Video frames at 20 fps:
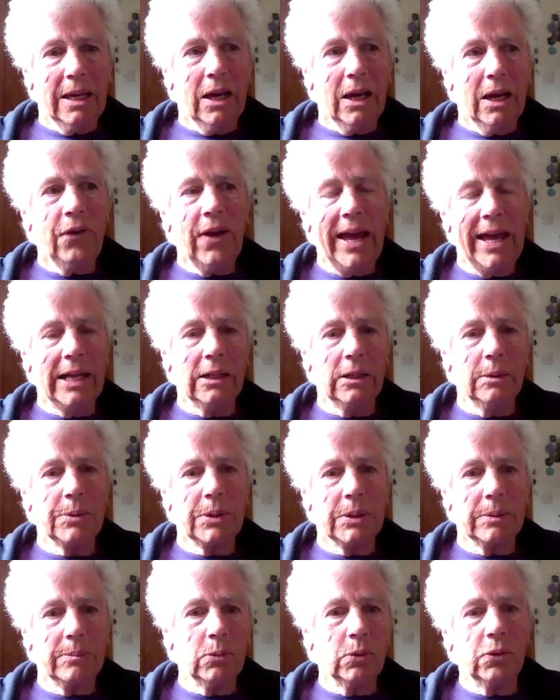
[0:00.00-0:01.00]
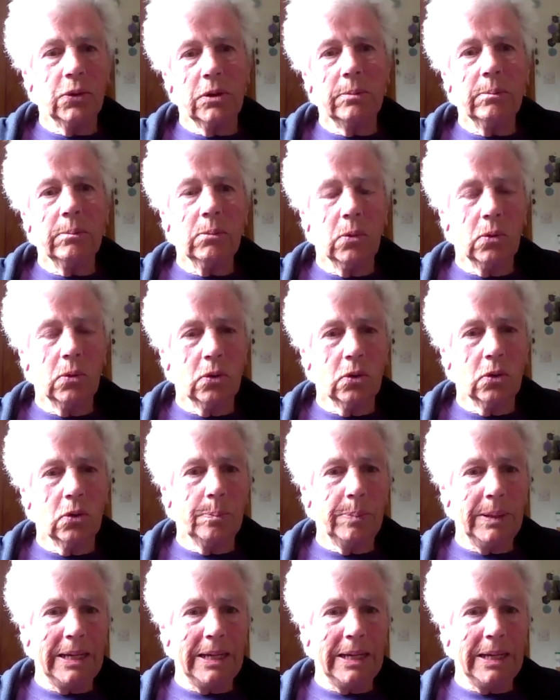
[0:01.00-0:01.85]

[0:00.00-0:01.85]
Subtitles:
have helped more and more